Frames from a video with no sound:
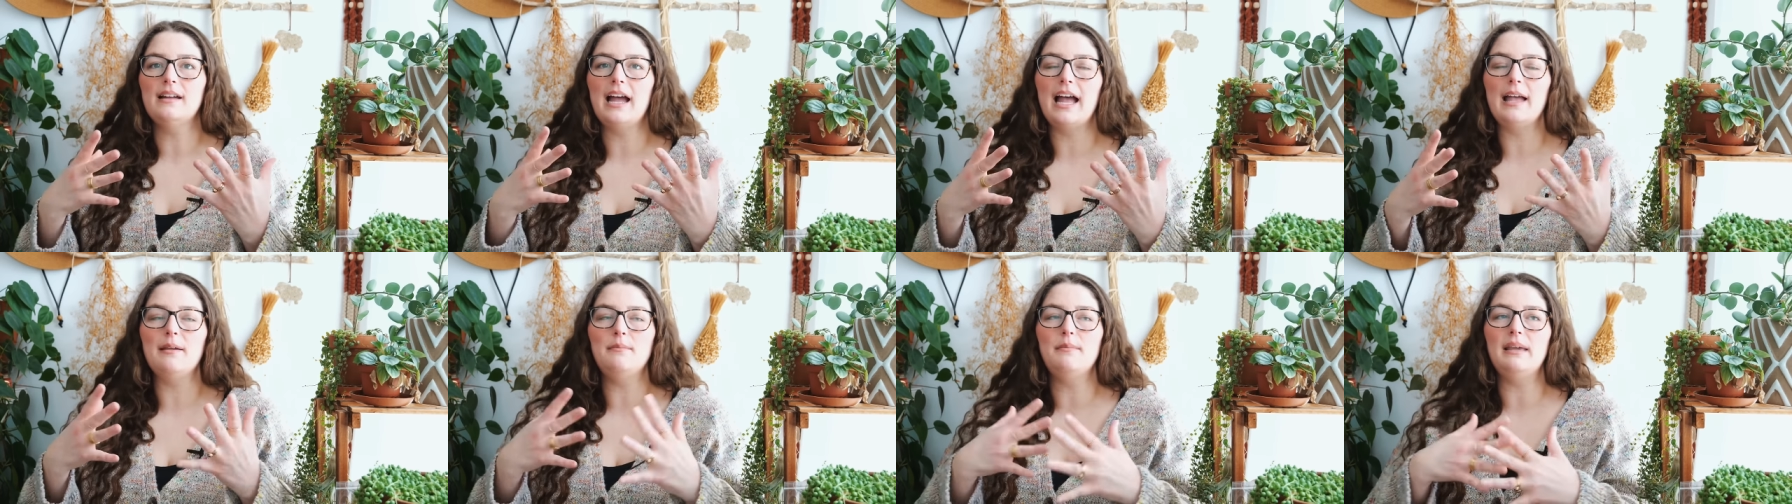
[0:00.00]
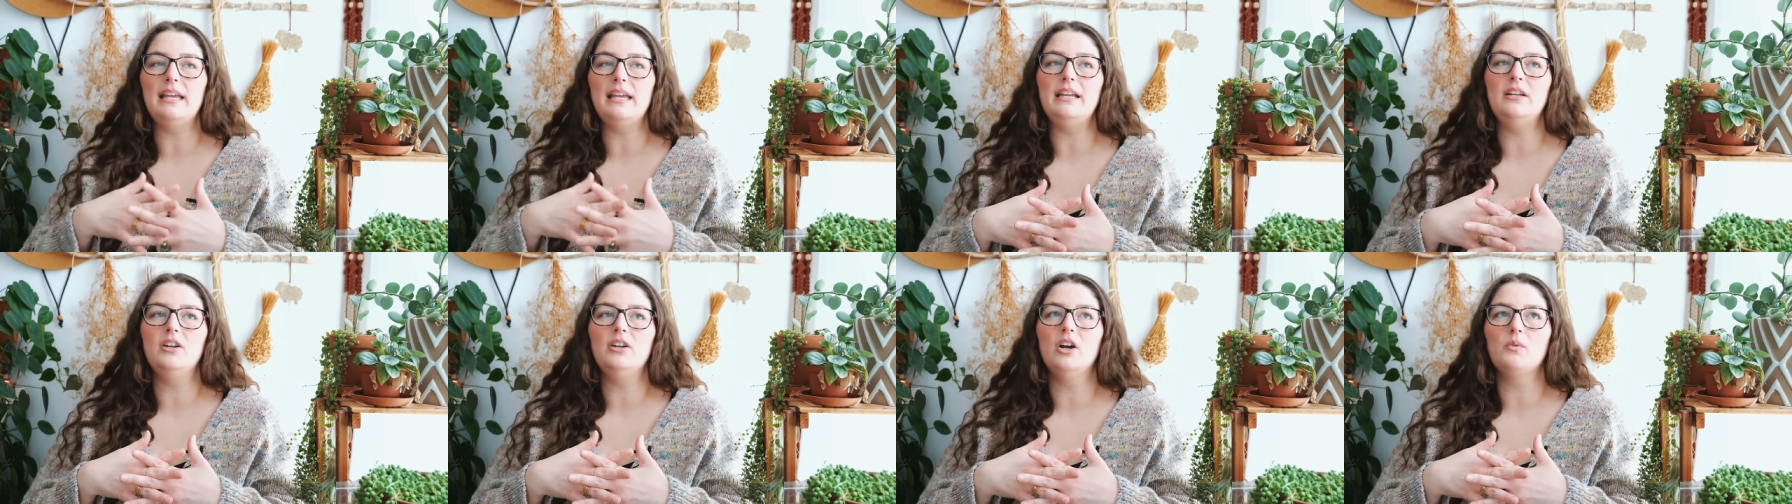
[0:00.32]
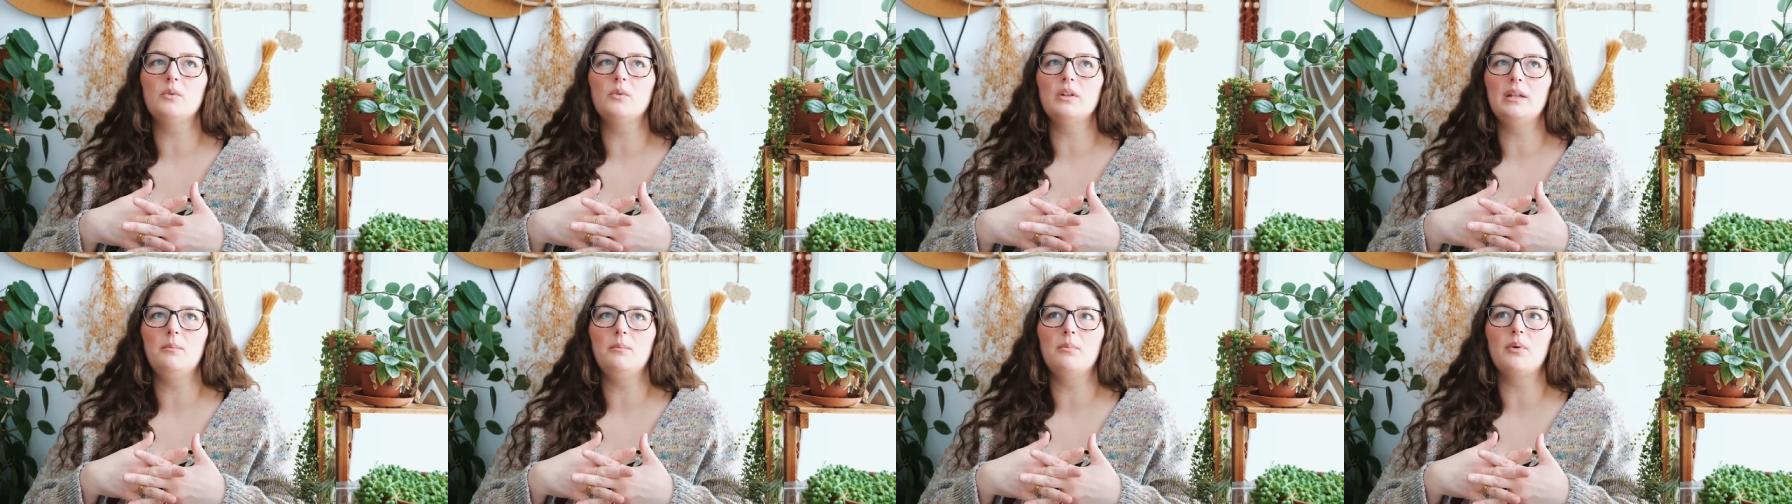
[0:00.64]
I mean,
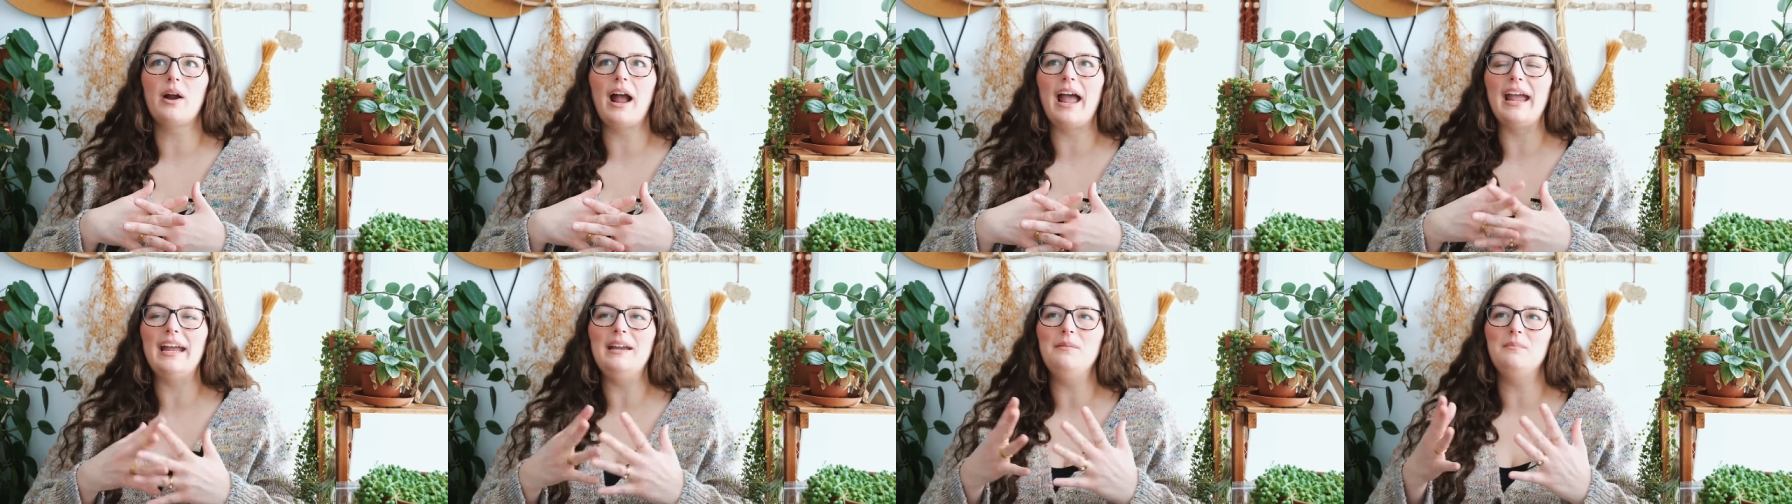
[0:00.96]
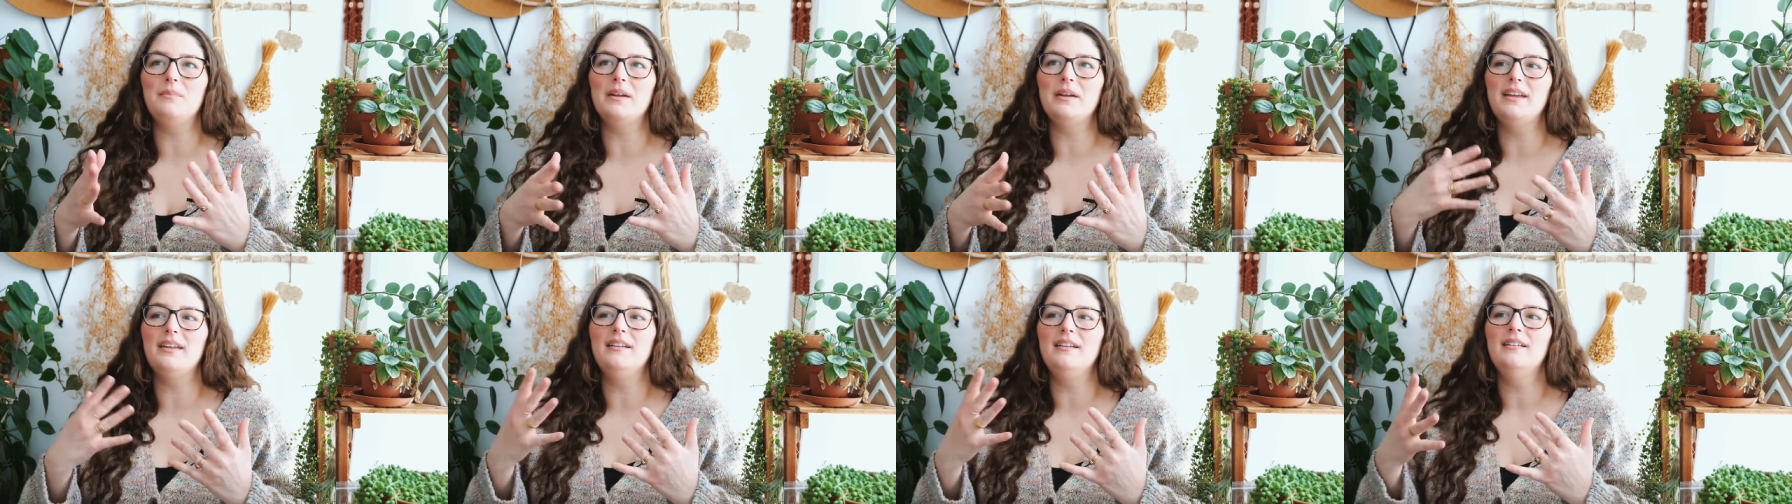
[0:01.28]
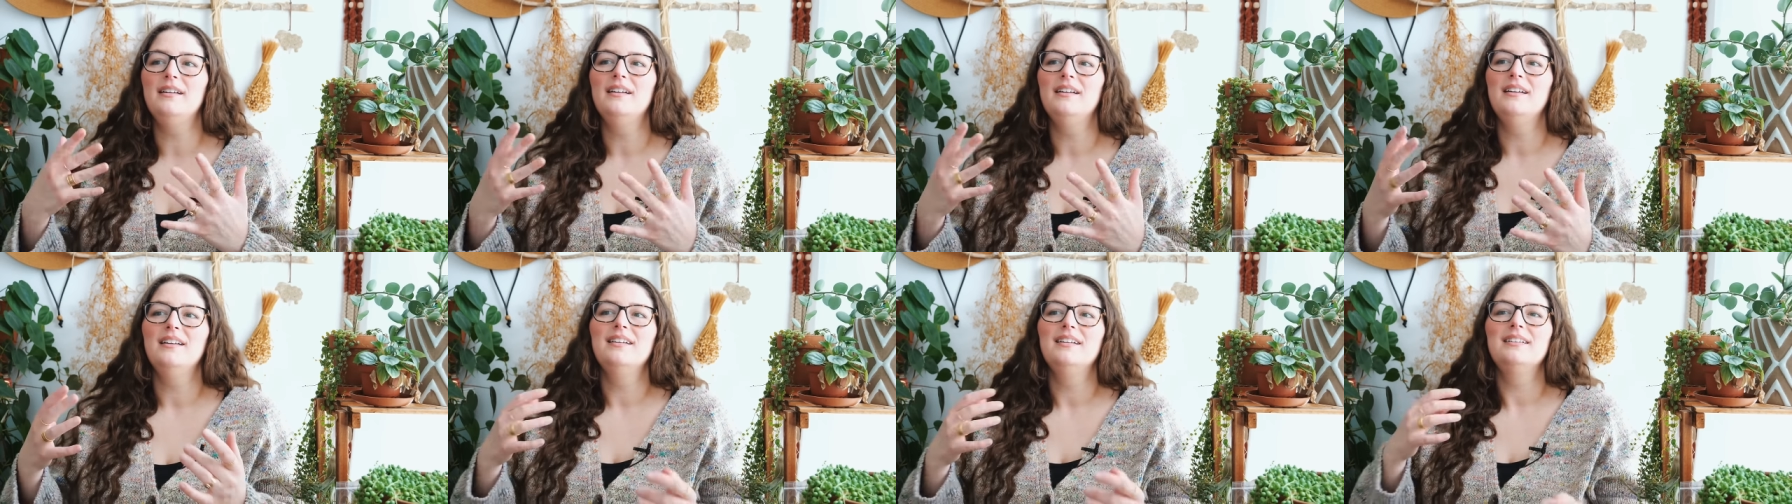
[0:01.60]
not really bright, but
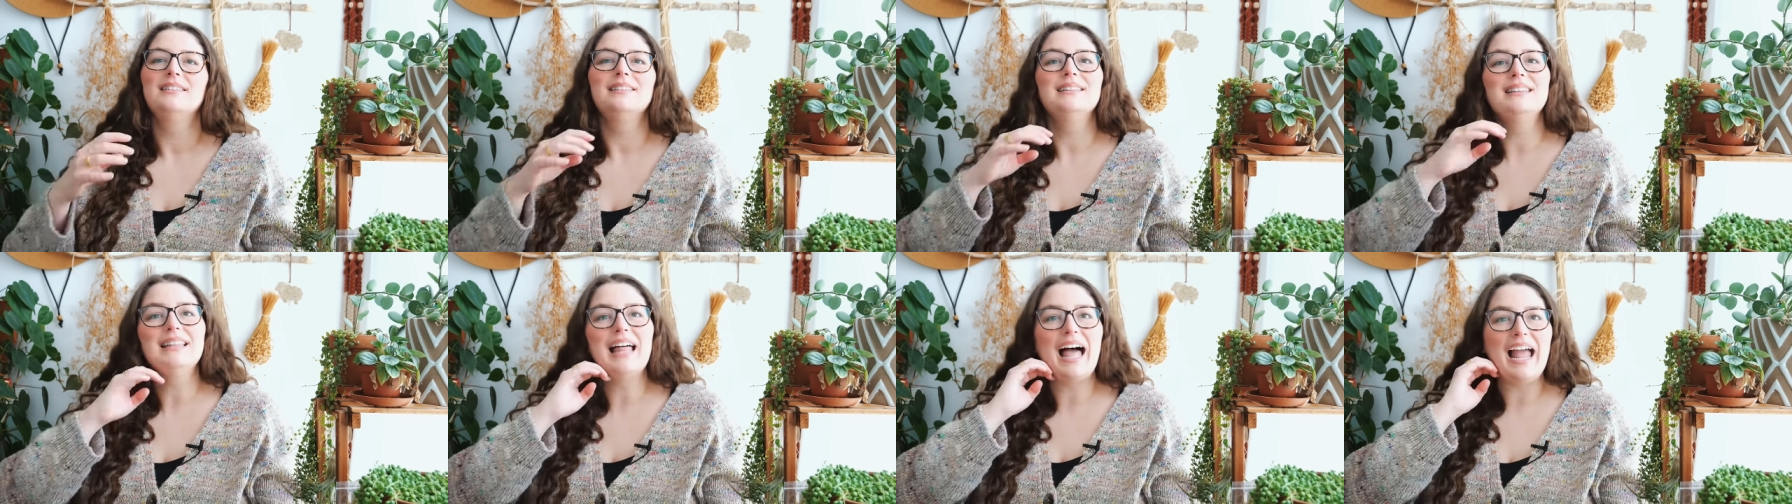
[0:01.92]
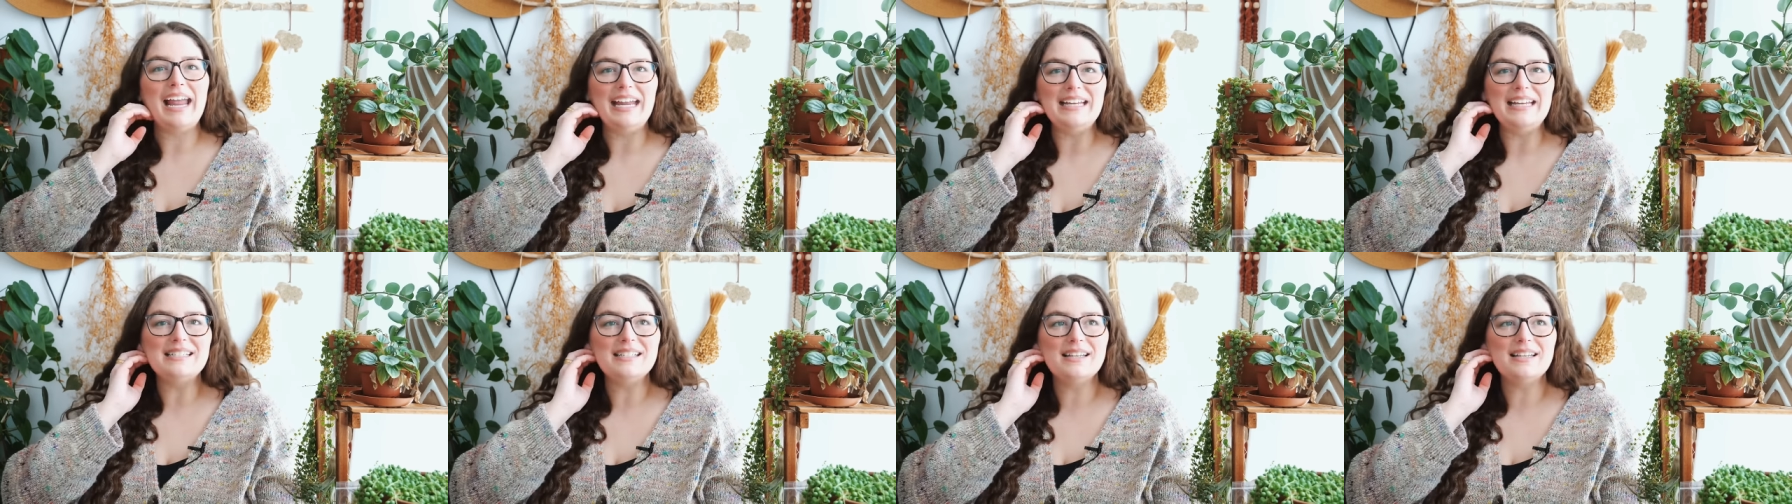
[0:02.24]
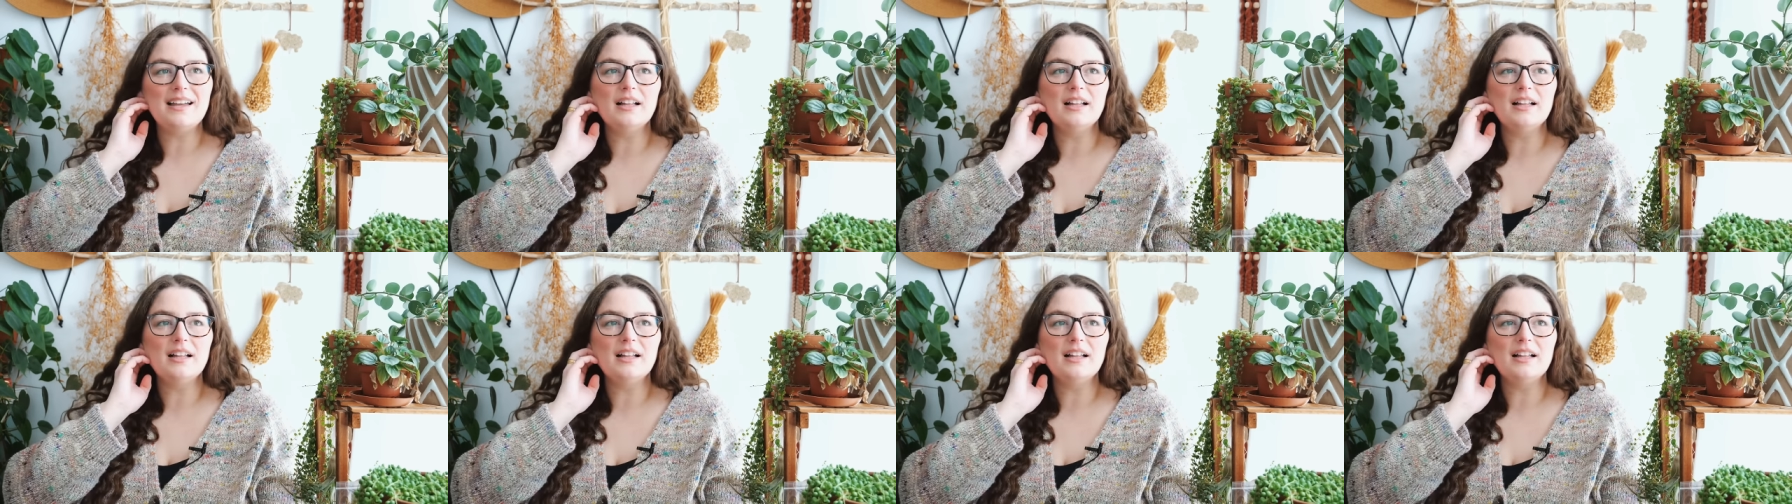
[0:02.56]
light